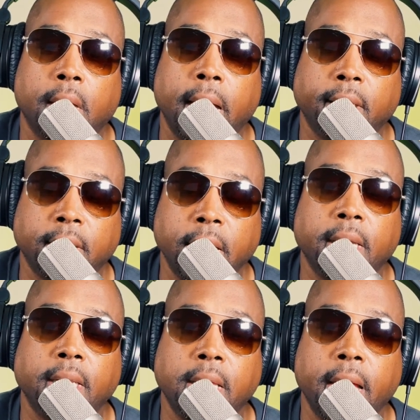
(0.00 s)
and
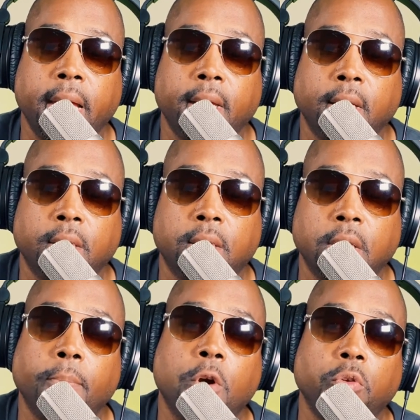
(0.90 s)
thinking that
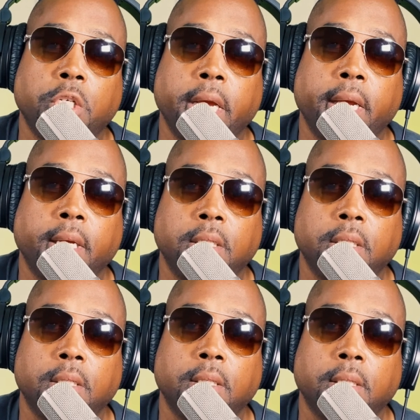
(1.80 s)
something gonna change.
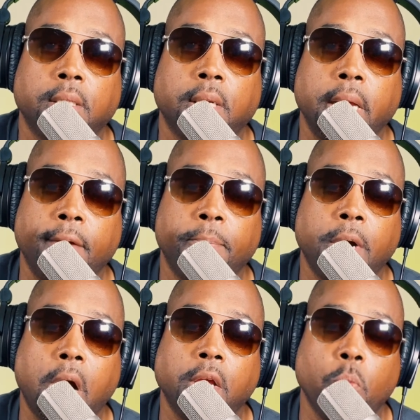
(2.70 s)
And
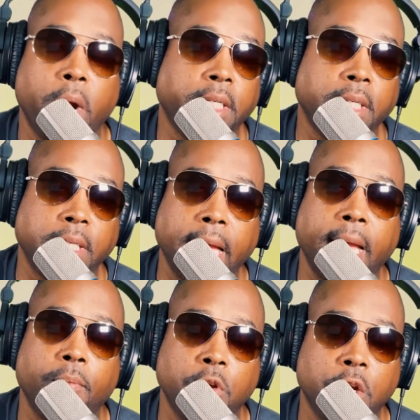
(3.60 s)
you're wasting
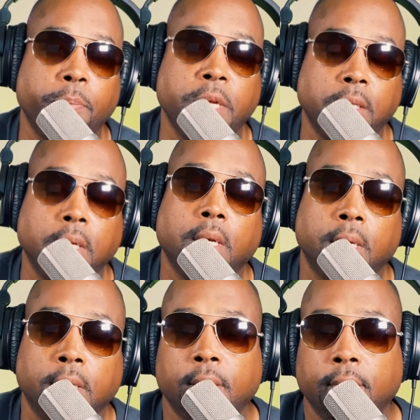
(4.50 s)
time when you could be
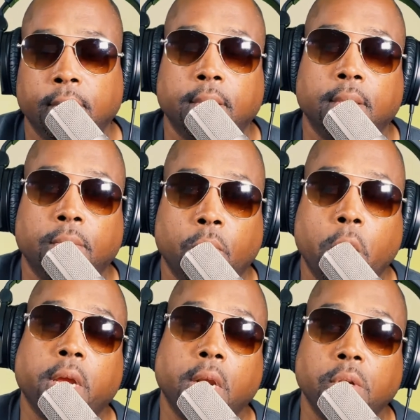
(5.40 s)

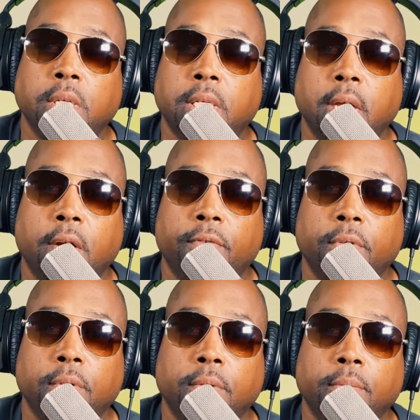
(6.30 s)
working on yourself,
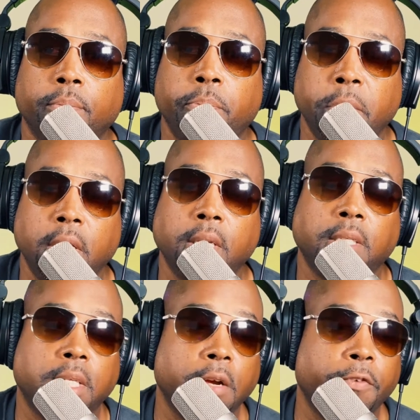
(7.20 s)
building
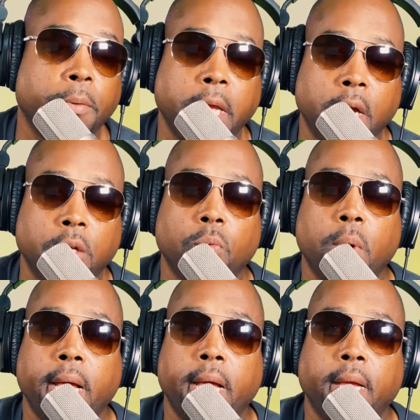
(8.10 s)
yourself up
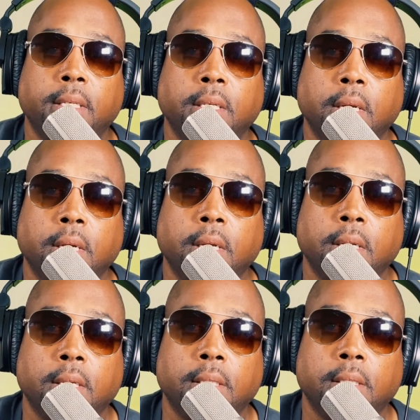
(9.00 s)
health-wise,
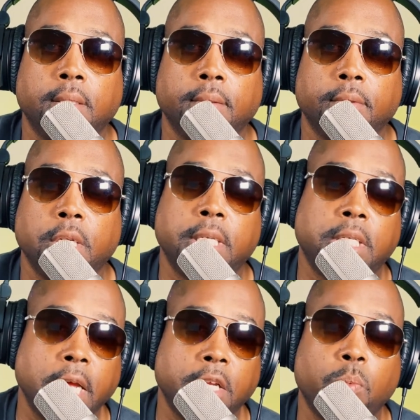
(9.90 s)

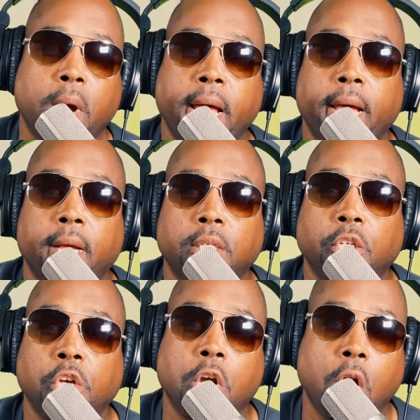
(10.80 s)
success-wise,
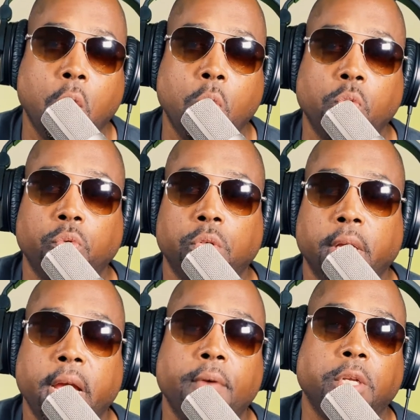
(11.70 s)
your goals,
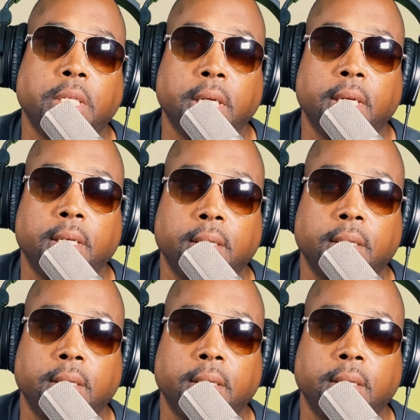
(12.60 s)
everything.